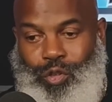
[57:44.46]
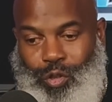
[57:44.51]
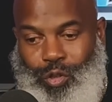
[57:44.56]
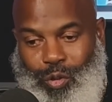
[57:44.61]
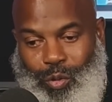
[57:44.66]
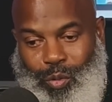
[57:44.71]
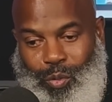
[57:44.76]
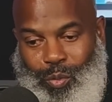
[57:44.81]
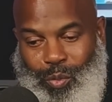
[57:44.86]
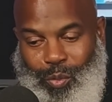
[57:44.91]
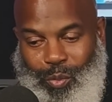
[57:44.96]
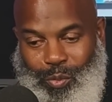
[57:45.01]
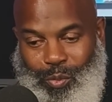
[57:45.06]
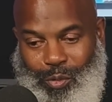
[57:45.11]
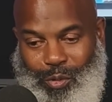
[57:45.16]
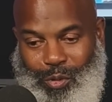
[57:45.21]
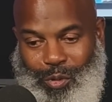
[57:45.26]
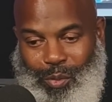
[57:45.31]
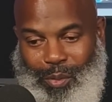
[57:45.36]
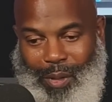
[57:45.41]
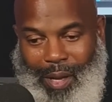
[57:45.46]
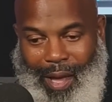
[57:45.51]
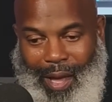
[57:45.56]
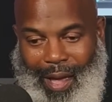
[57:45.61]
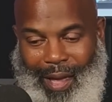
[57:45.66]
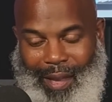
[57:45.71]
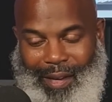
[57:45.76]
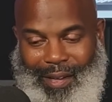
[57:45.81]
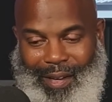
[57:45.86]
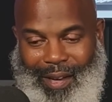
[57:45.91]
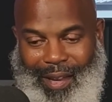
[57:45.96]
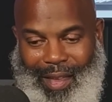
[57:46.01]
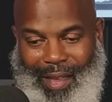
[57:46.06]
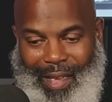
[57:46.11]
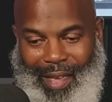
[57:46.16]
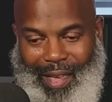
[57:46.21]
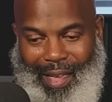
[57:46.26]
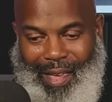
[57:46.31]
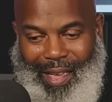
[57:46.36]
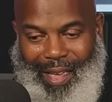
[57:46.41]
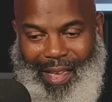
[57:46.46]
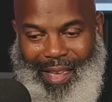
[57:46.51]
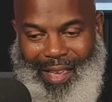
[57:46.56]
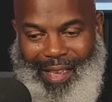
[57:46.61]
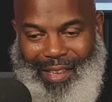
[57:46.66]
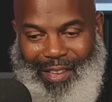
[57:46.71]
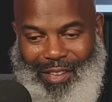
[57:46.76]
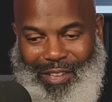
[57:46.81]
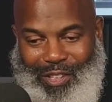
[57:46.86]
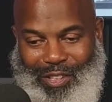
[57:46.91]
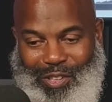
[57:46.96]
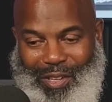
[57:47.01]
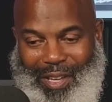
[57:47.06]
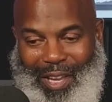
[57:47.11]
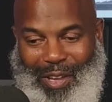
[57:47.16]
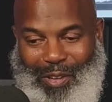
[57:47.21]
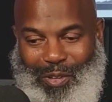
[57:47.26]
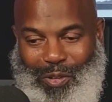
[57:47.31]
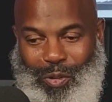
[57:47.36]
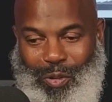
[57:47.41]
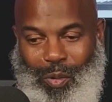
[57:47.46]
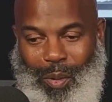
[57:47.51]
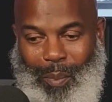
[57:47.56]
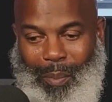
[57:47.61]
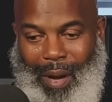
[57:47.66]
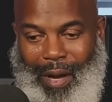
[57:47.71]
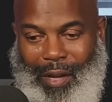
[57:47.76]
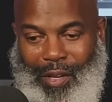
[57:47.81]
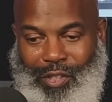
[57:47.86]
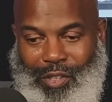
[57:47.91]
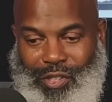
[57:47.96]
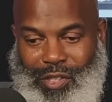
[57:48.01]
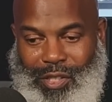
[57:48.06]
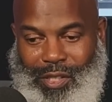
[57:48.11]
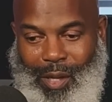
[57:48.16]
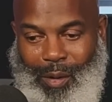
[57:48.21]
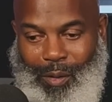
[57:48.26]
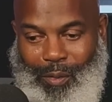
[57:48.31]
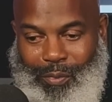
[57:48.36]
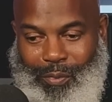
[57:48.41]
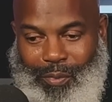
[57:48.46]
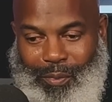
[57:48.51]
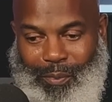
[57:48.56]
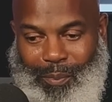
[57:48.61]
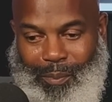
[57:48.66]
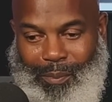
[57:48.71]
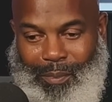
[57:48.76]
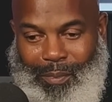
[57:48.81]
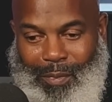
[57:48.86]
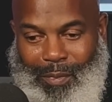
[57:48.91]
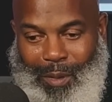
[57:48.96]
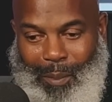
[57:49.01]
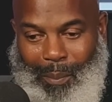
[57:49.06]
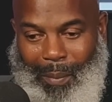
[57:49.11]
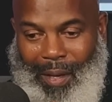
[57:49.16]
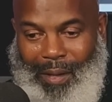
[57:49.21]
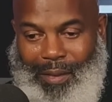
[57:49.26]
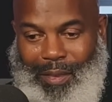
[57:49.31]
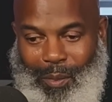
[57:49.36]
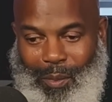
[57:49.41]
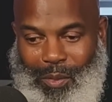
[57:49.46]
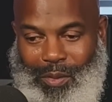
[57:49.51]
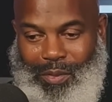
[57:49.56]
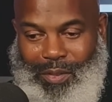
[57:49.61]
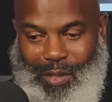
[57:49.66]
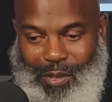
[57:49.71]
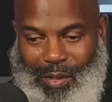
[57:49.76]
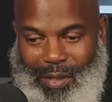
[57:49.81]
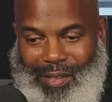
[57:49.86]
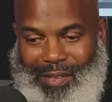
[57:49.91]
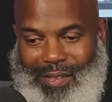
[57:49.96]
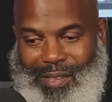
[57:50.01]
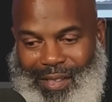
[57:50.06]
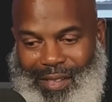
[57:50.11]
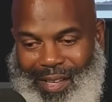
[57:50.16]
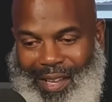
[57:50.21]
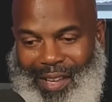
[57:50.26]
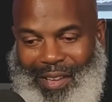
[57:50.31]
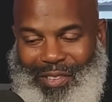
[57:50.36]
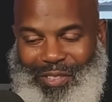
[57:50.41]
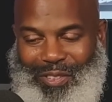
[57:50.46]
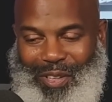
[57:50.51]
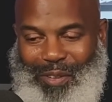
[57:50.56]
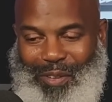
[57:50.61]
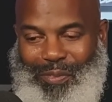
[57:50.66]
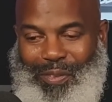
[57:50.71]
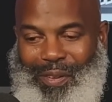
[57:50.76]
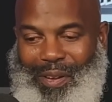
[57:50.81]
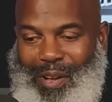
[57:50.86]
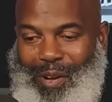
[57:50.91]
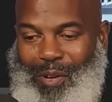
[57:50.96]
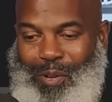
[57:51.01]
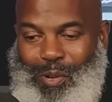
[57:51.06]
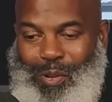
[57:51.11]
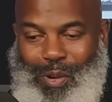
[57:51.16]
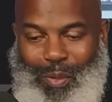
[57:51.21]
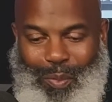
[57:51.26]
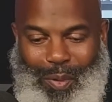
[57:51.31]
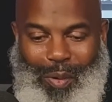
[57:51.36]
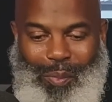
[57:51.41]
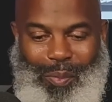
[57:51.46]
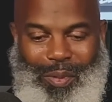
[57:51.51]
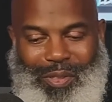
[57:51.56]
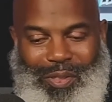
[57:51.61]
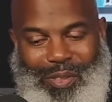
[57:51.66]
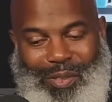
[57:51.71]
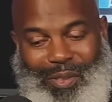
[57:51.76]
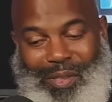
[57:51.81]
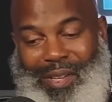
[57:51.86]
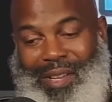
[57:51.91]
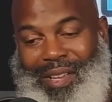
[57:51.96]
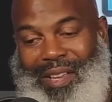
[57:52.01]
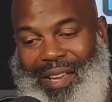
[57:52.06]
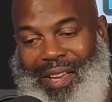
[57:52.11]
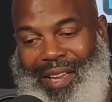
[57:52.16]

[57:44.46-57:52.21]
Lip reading: You do not. You can't do it by yourself. The main thing when you say you had to sit down and try to figure out who can work with you